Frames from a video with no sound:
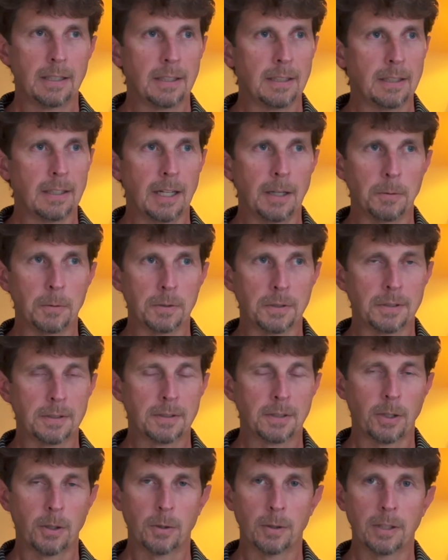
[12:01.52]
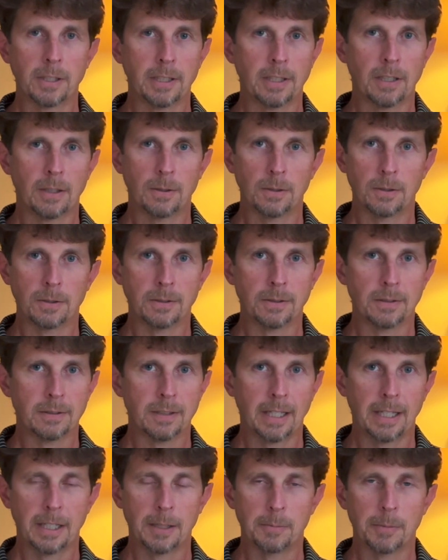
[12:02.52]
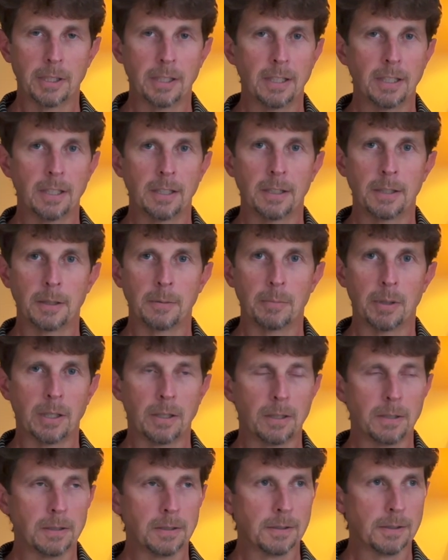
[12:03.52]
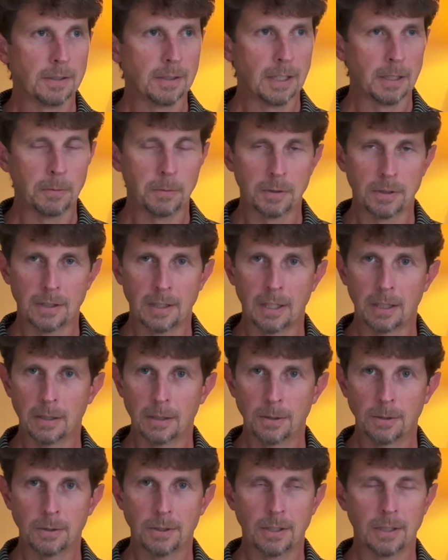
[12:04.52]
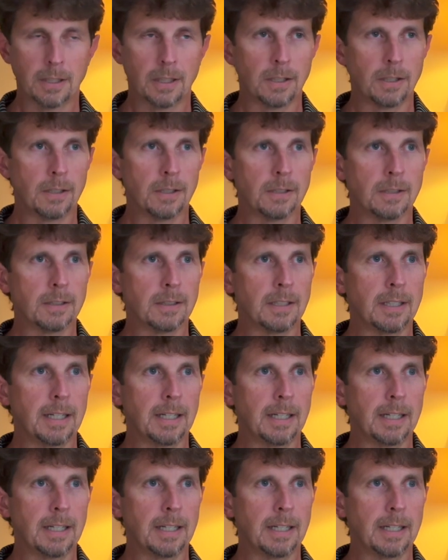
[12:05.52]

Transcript: I was totally cold. I hadn't been hitting any balls. I was not loose at all.